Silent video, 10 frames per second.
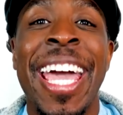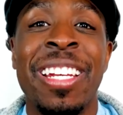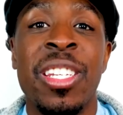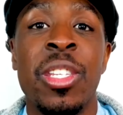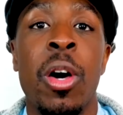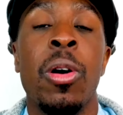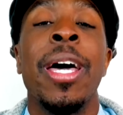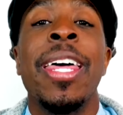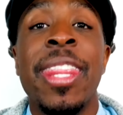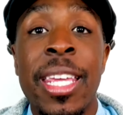And so
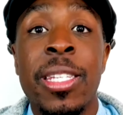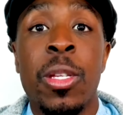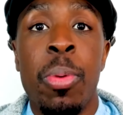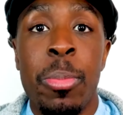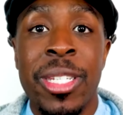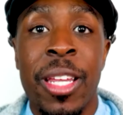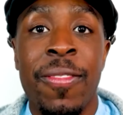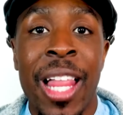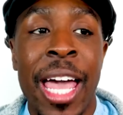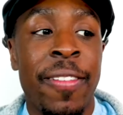this is the purpose
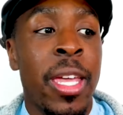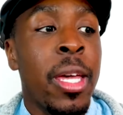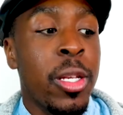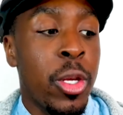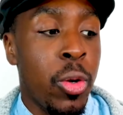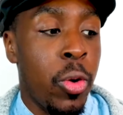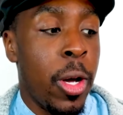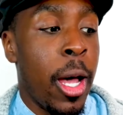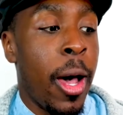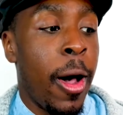of life.
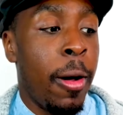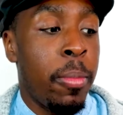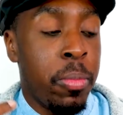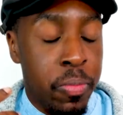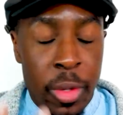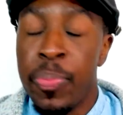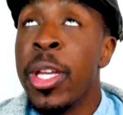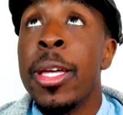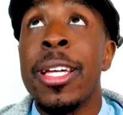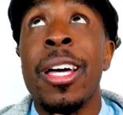To um,
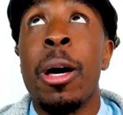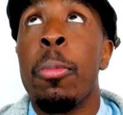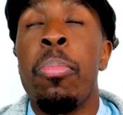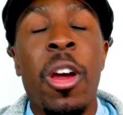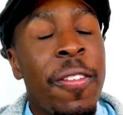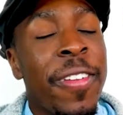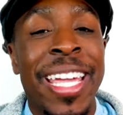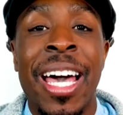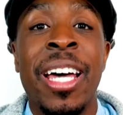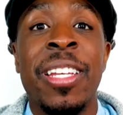
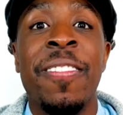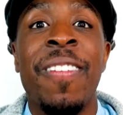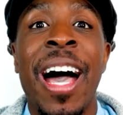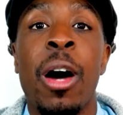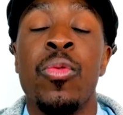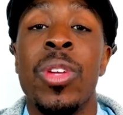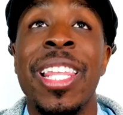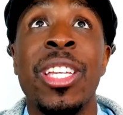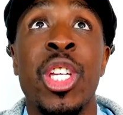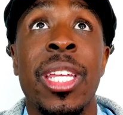perfect and undefiled
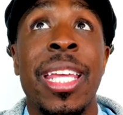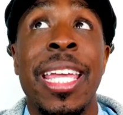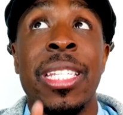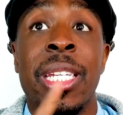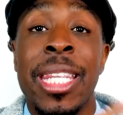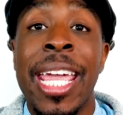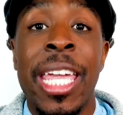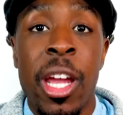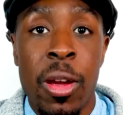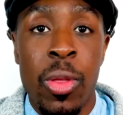religion is to
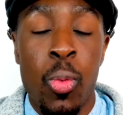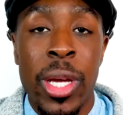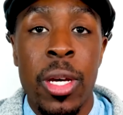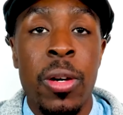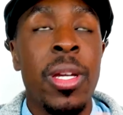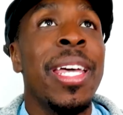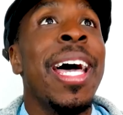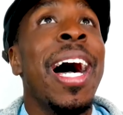take care of the widow,